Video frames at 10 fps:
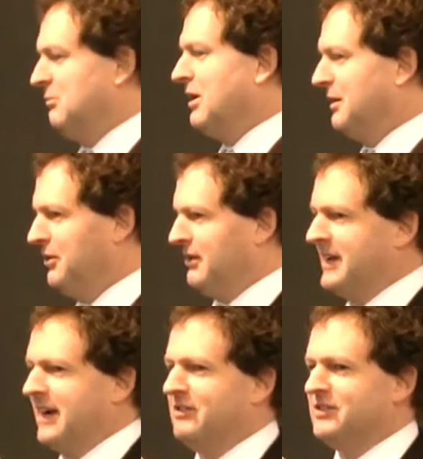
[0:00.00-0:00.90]
And while I'm not
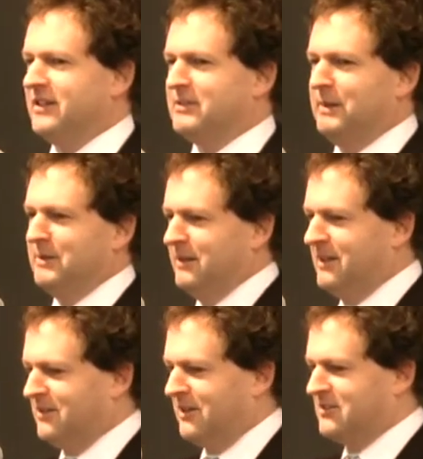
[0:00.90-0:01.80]
encouraging you to spend a
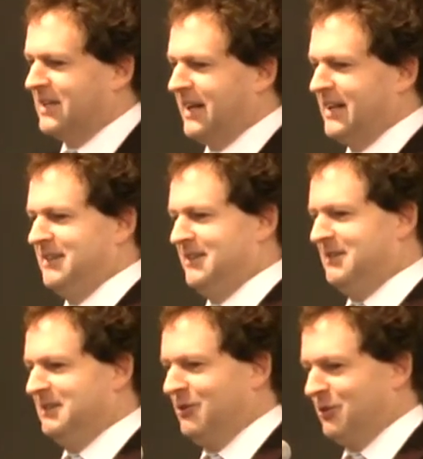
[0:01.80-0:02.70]
million dollars taking
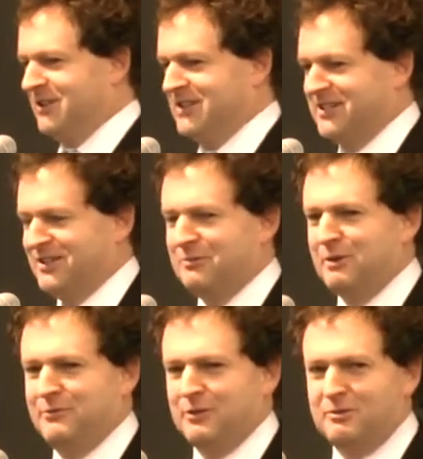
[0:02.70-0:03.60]
the organisation I
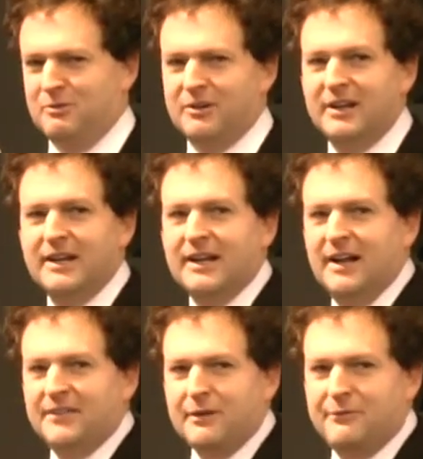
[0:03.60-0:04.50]
work for to court,
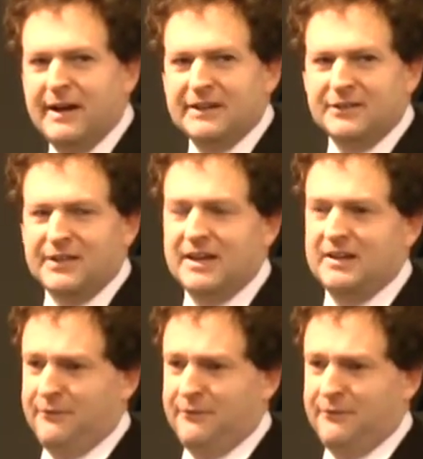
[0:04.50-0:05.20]
the fact that they,